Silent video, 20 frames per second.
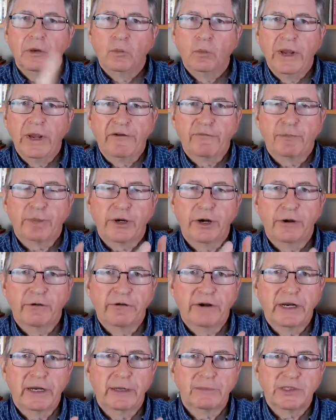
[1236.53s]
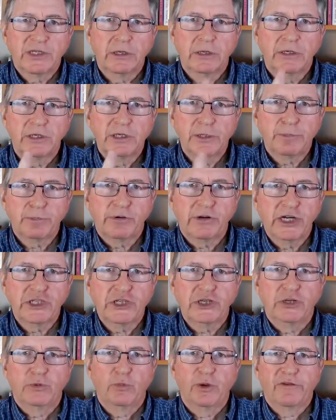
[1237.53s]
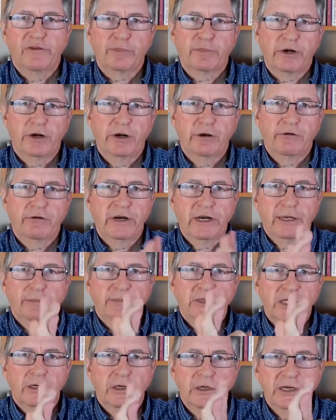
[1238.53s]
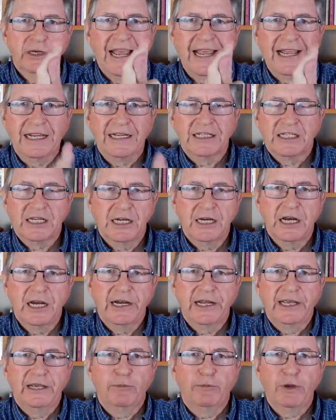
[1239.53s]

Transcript: We have programs on depression. We have programs on anxiety.